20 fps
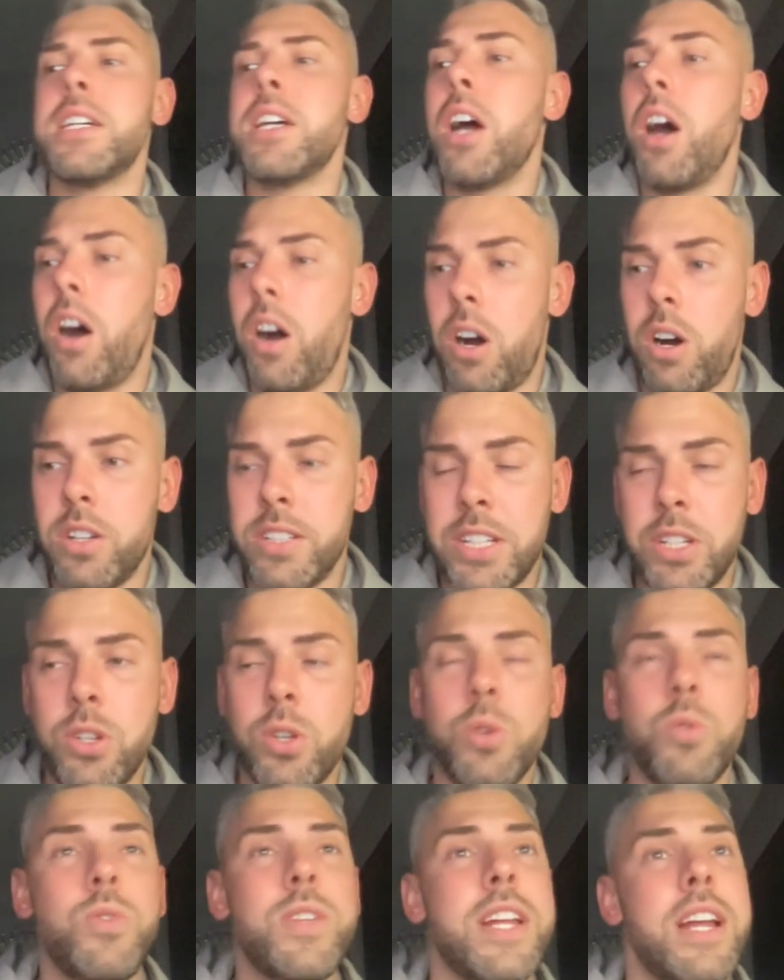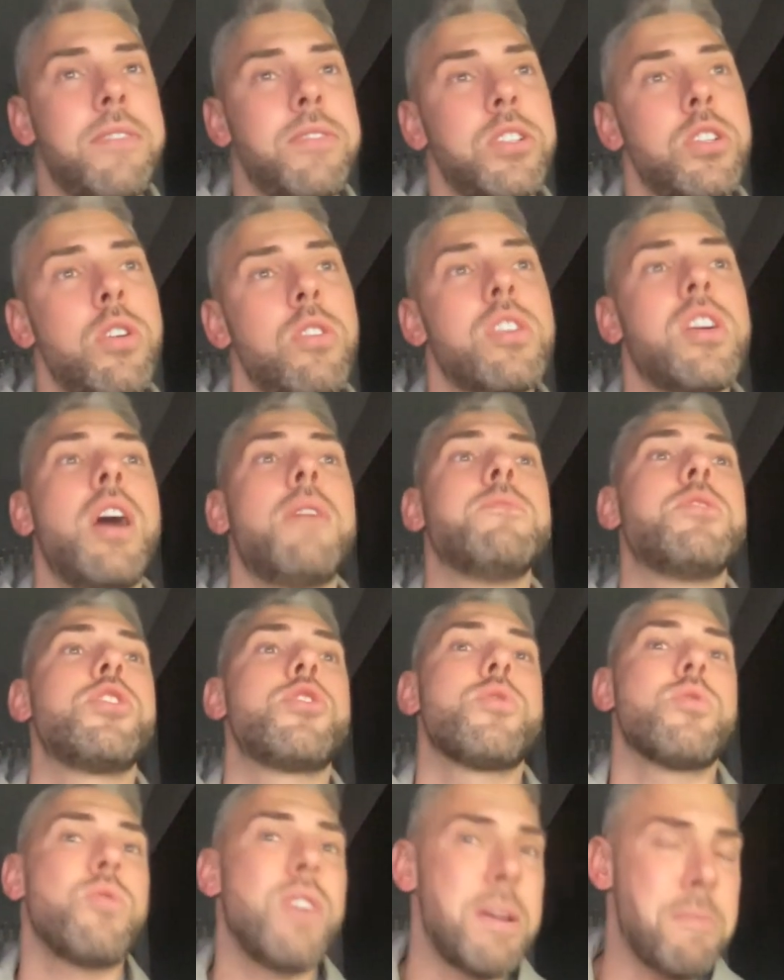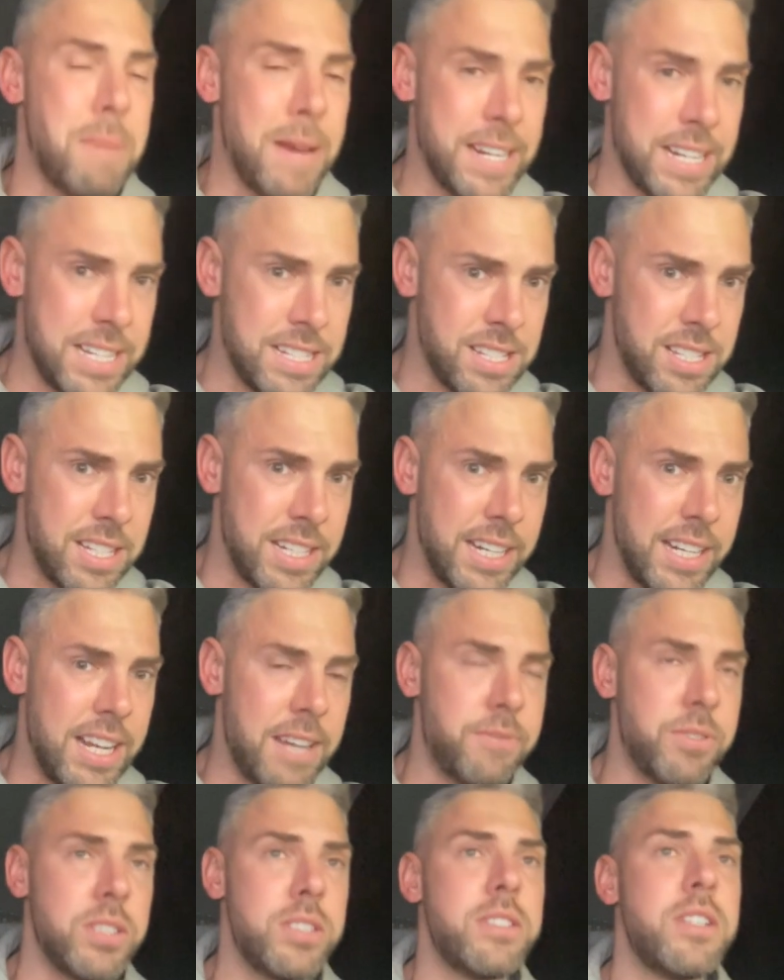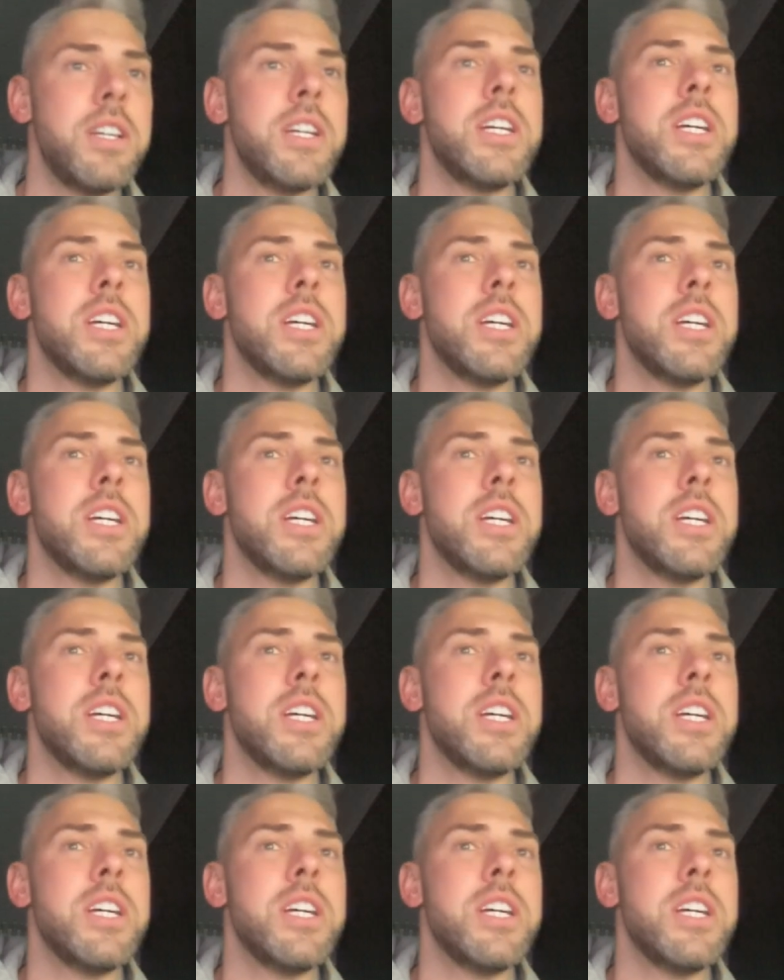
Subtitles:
Harding, who did have a knock, comes straight back into the 11.